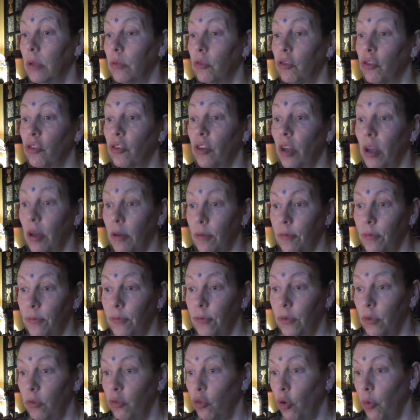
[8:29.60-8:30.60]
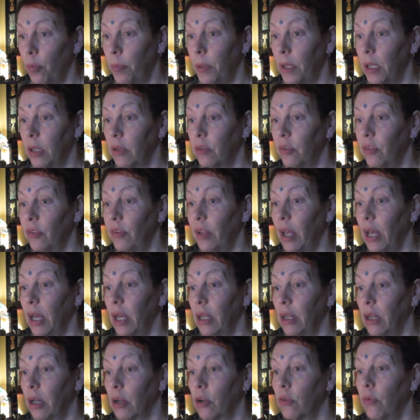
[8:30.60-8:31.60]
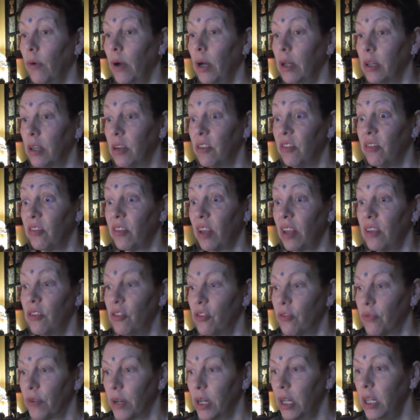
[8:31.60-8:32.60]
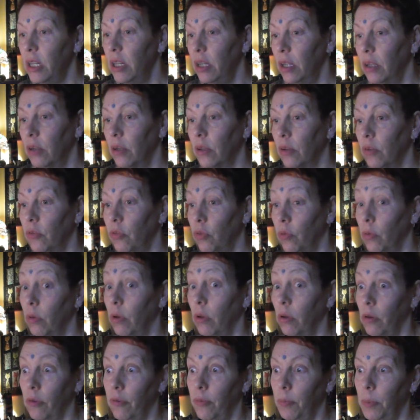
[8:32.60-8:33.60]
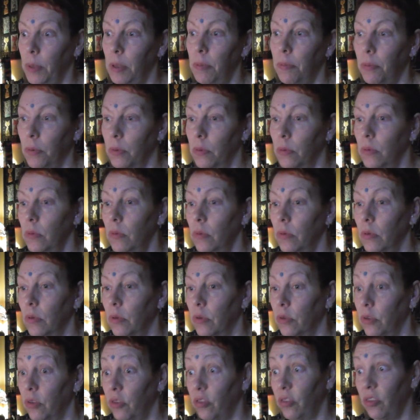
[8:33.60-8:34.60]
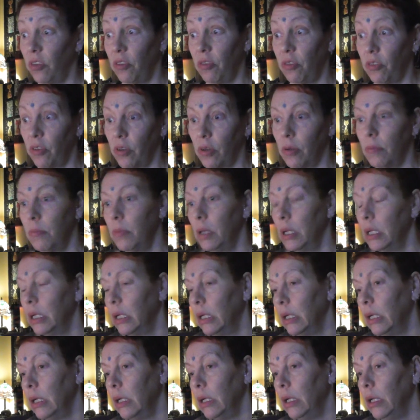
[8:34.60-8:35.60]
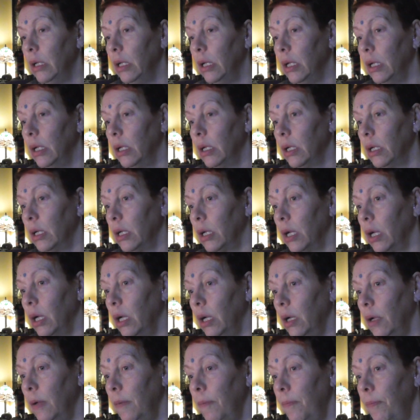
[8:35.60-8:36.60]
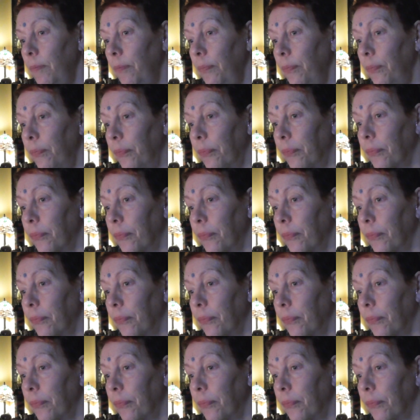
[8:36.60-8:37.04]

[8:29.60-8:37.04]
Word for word: stuff, topics that are quite incendiary to a lot of people, the system. Um,